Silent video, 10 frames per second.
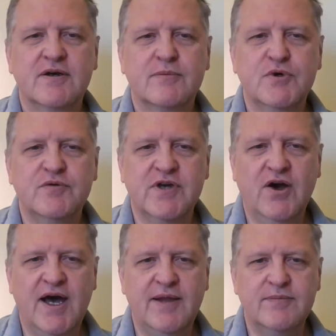Moving
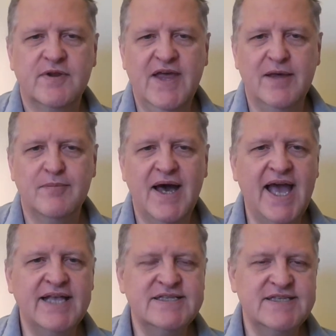on. That
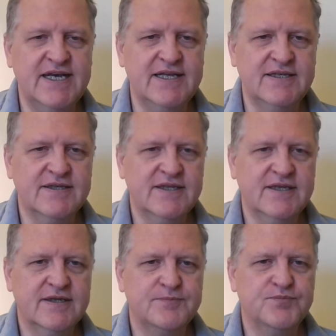mindset,
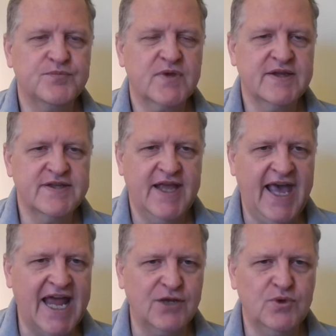the
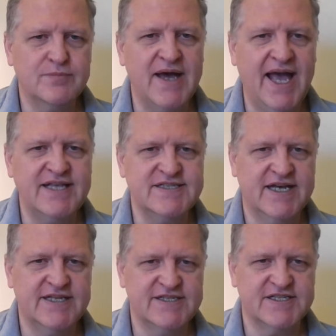adequate
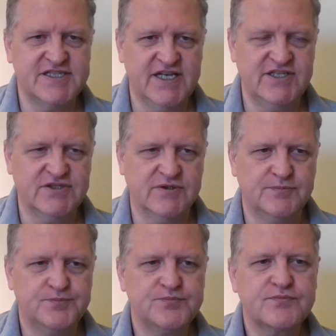mindset is essential.
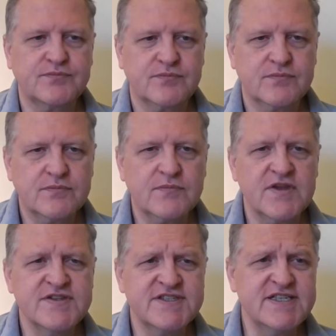
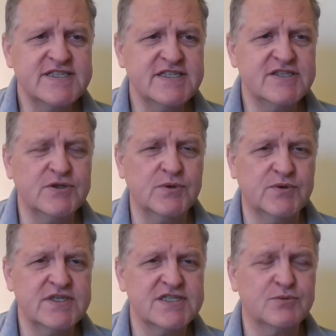This gets into,
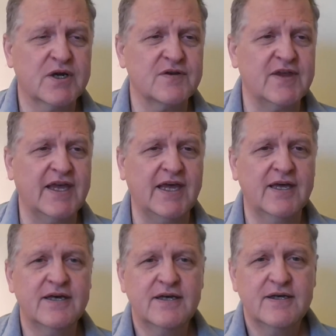this is where
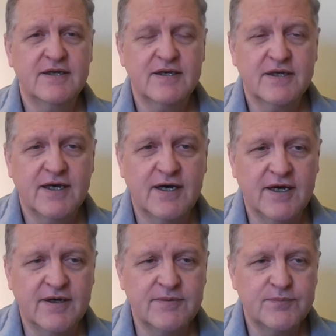the
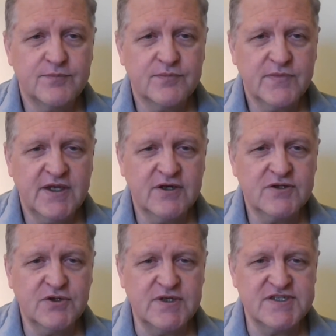
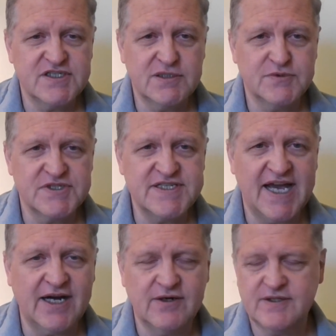ear-tuning syllables
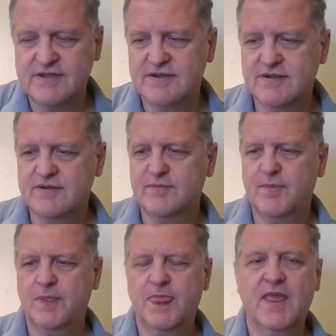start.
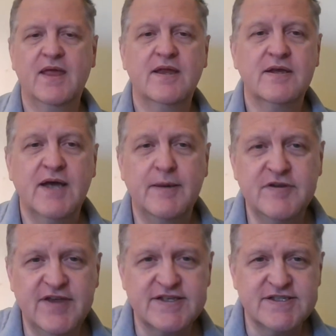I
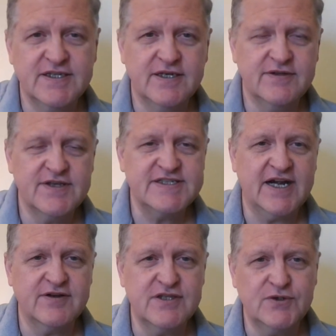believe that's, they
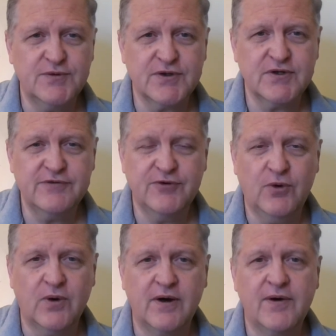start at
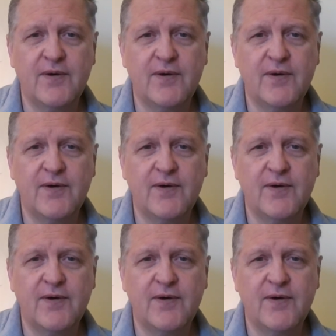234.